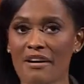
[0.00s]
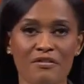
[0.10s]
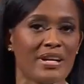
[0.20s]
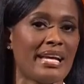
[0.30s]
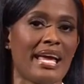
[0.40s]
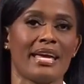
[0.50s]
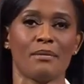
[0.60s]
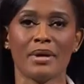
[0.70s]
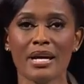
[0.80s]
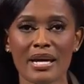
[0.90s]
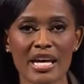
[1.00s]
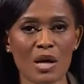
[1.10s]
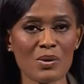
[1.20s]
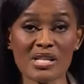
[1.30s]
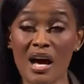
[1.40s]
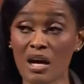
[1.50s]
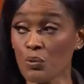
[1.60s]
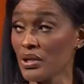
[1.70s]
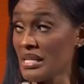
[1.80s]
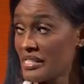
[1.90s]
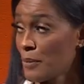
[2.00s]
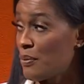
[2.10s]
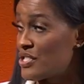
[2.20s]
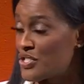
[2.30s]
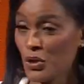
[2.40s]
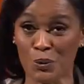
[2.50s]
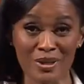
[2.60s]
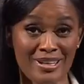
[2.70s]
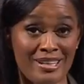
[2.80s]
every game. It was an unrealistic pursuit,